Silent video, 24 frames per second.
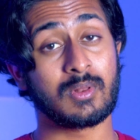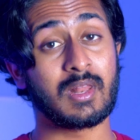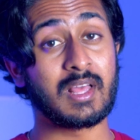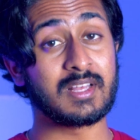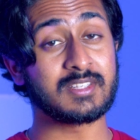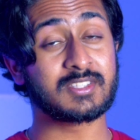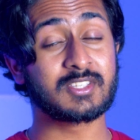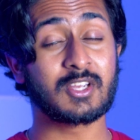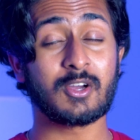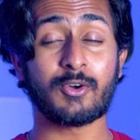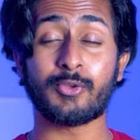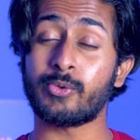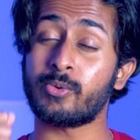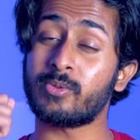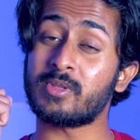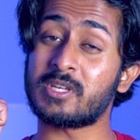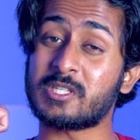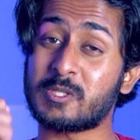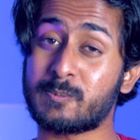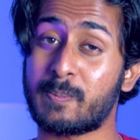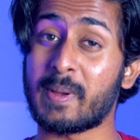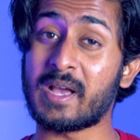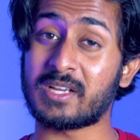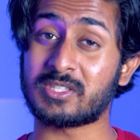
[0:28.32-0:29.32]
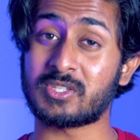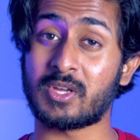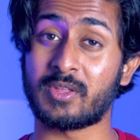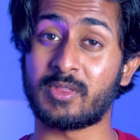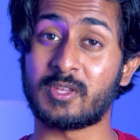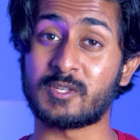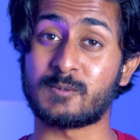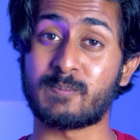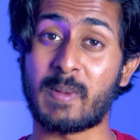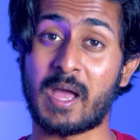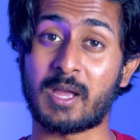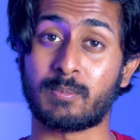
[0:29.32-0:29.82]
let's go through the specs on
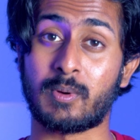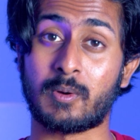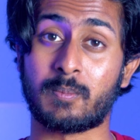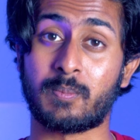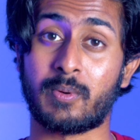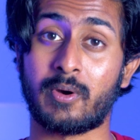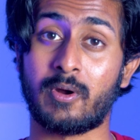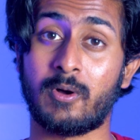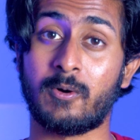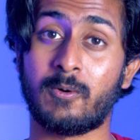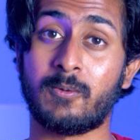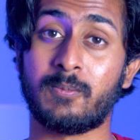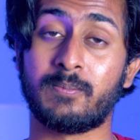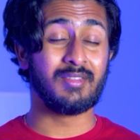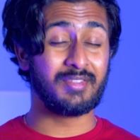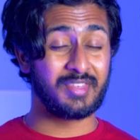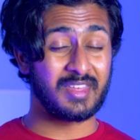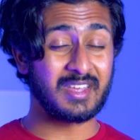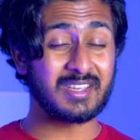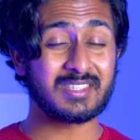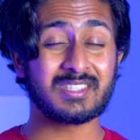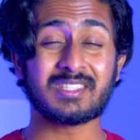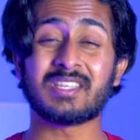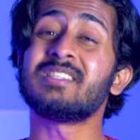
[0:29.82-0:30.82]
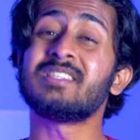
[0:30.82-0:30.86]
this MacBook Pro. This